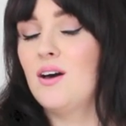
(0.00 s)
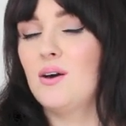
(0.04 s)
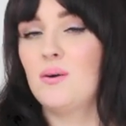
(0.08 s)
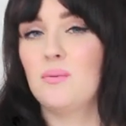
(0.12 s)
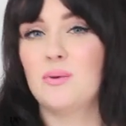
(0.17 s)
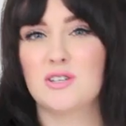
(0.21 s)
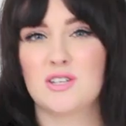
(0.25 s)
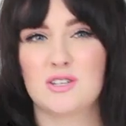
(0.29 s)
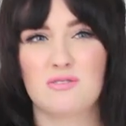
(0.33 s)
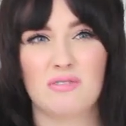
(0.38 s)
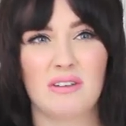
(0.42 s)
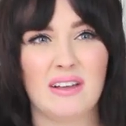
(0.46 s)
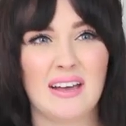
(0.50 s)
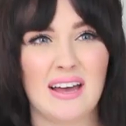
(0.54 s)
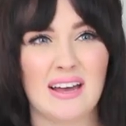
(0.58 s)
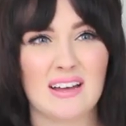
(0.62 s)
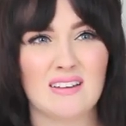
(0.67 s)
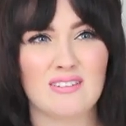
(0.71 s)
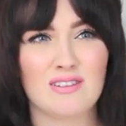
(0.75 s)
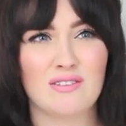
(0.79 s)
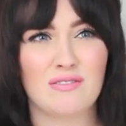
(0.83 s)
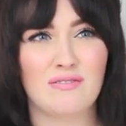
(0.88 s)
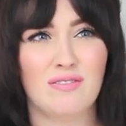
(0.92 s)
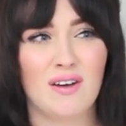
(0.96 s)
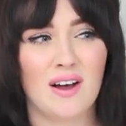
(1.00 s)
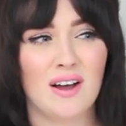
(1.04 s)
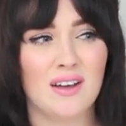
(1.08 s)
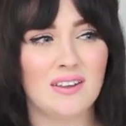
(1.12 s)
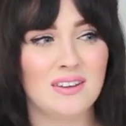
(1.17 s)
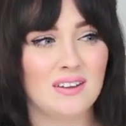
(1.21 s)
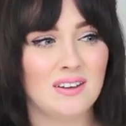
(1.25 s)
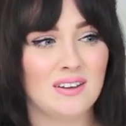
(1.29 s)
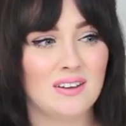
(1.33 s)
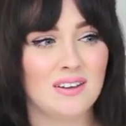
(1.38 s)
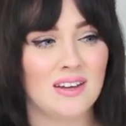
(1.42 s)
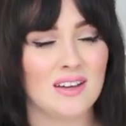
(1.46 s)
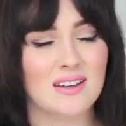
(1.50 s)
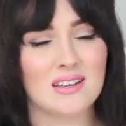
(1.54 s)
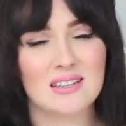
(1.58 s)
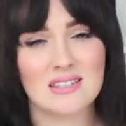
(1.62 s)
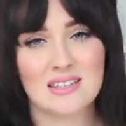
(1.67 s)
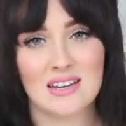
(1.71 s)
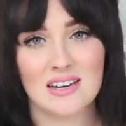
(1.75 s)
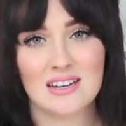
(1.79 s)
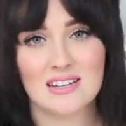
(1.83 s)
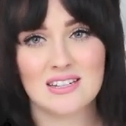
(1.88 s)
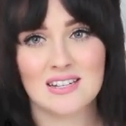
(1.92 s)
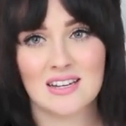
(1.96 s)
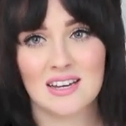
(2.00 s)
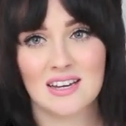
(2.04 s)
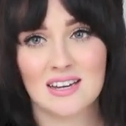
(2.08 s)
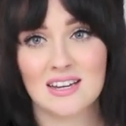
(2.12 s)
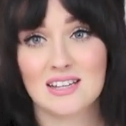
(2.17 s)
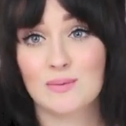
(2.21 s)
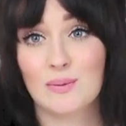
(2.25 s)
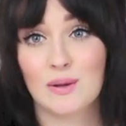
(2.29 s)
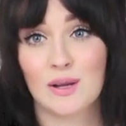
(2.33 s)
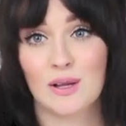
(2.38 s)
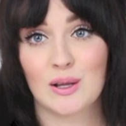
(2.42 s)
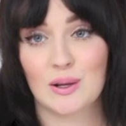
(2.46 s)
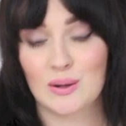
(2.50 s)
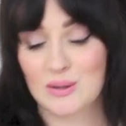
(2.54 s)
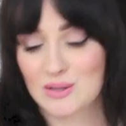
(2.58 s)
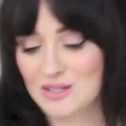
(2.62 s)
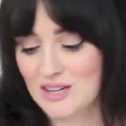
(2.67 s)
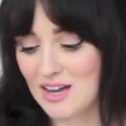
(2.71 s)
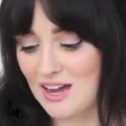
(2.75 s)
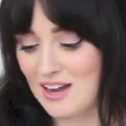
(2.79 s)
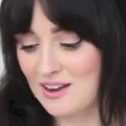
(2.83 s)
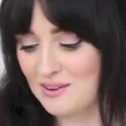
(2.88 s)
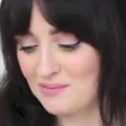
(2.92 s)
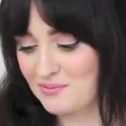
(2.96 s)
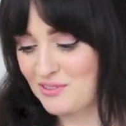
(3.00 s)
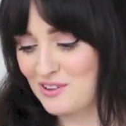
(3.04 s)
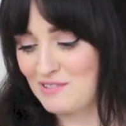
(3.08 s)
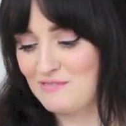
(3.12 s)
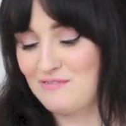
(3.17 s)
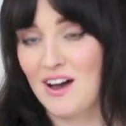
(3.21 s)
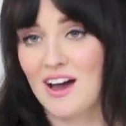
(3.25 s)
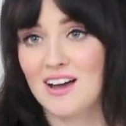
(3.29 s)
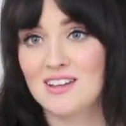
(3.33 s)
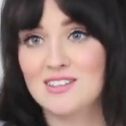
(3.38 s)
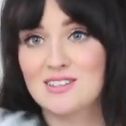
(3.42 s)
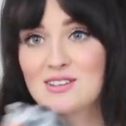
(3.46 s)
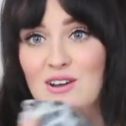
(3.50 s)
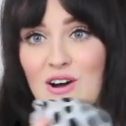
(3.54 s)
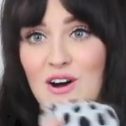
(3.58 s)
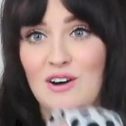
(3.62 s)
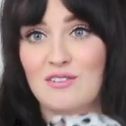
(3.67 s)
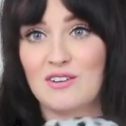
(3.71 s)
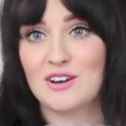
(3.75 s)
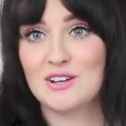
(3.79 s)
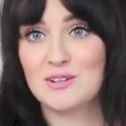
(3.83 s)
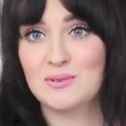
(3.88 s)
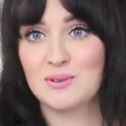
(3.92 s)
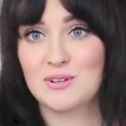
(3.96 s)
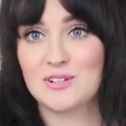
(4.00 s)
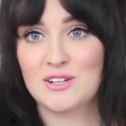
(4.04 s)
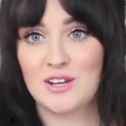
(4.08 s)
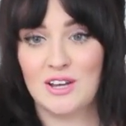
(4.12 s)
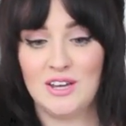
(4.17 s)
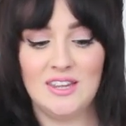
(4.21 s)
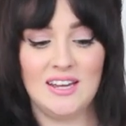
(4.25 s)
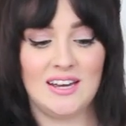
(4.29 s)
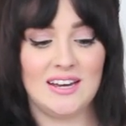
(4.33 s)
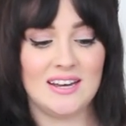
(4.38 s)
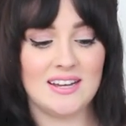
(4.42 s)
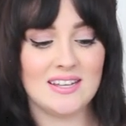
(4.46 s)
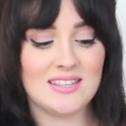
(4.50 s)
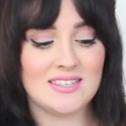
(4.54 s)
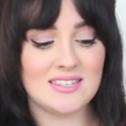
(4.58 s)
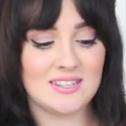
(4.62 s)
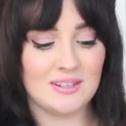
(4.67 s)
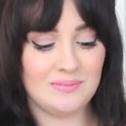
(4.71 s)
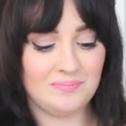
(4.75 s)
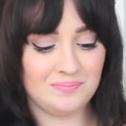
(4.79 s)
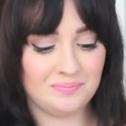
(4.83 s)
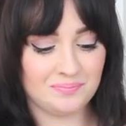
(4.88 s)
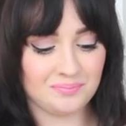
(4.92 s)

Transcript: Which is really exciting. It's been a long day. First off, I just wanna show you this.